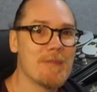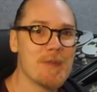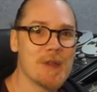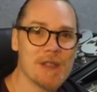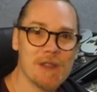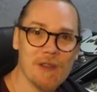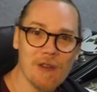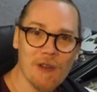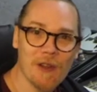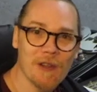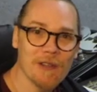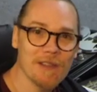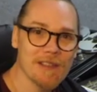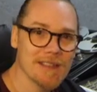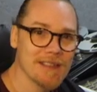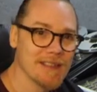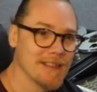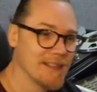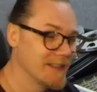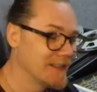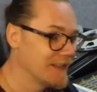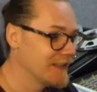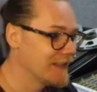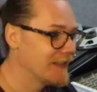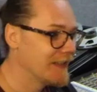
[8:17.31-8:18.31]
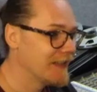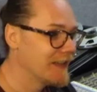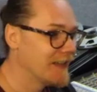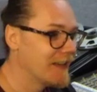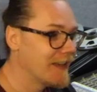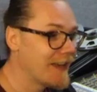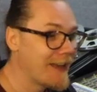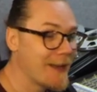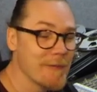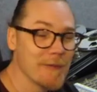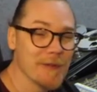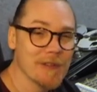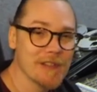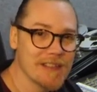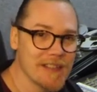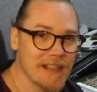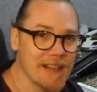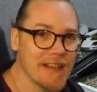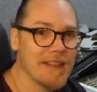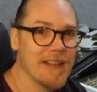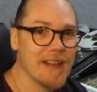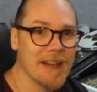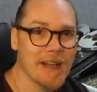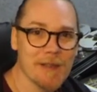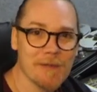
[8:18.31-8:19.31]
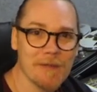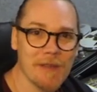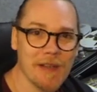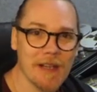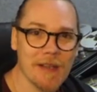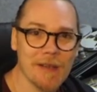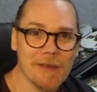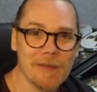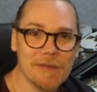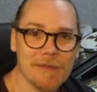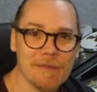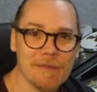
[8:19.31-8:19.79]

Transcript: is not. I will see you in the next video.